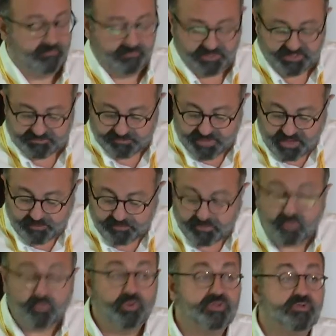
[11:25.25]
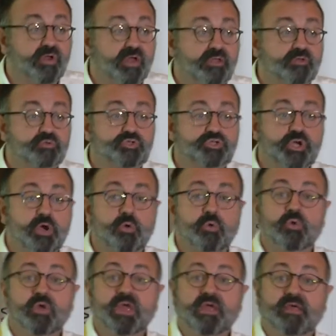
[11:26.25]
In this paper, we try to
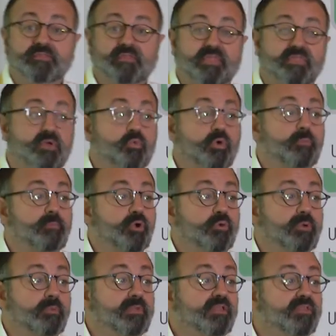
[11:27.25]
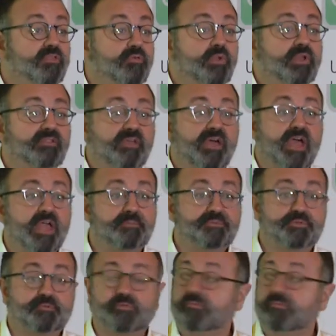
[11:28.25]
show that there were probably 3 types of